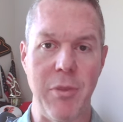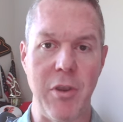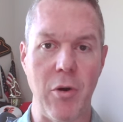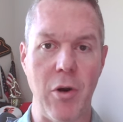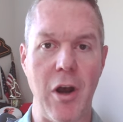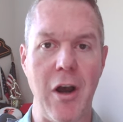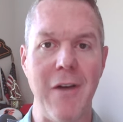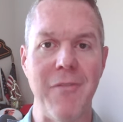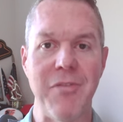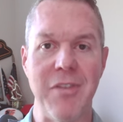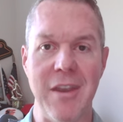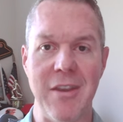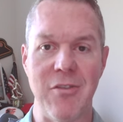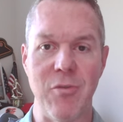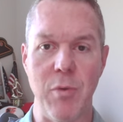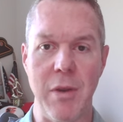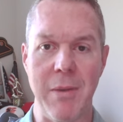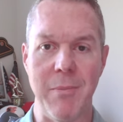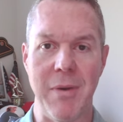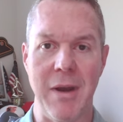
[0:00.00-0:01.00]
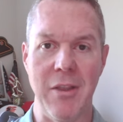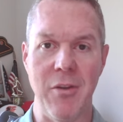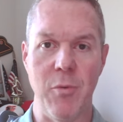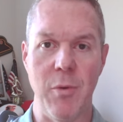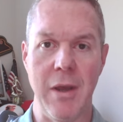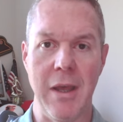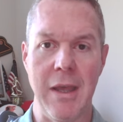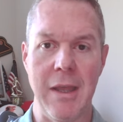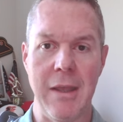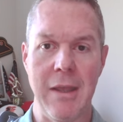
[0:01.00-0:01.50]
They're off this week, by the
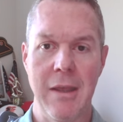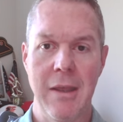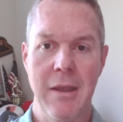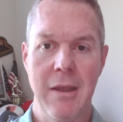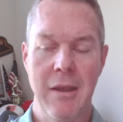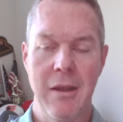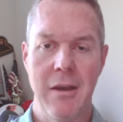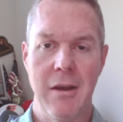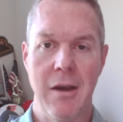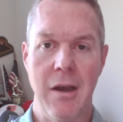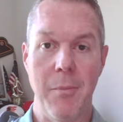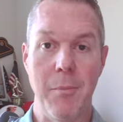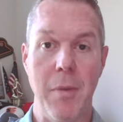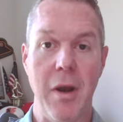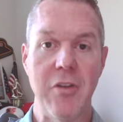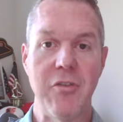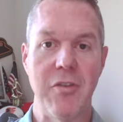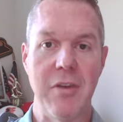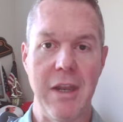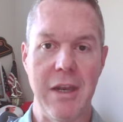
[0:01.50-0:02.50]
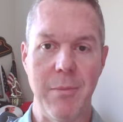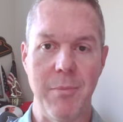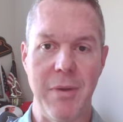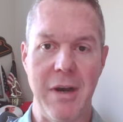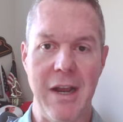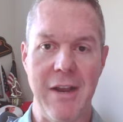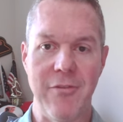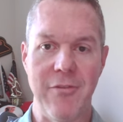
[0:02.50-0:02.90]
way, much-needed bye